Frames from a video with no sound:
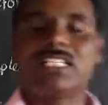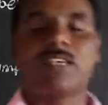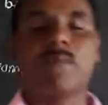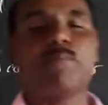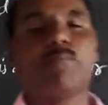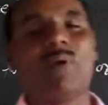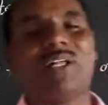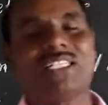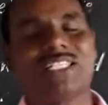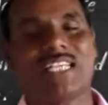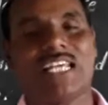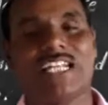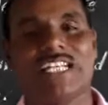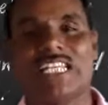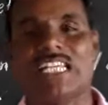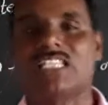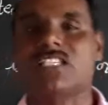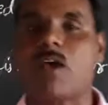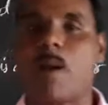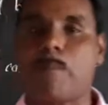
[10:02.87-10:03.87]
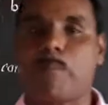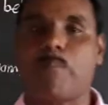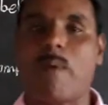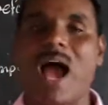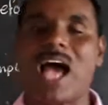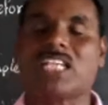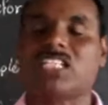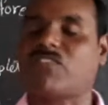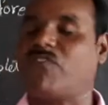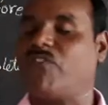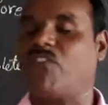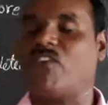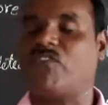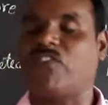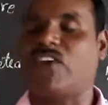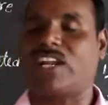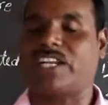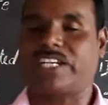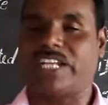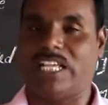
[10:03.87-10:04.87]
is simple sentence of past
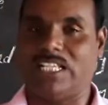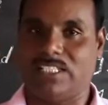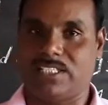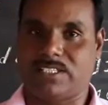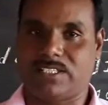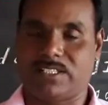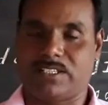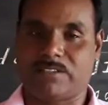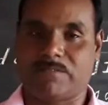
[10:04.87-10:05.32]
perfect tense.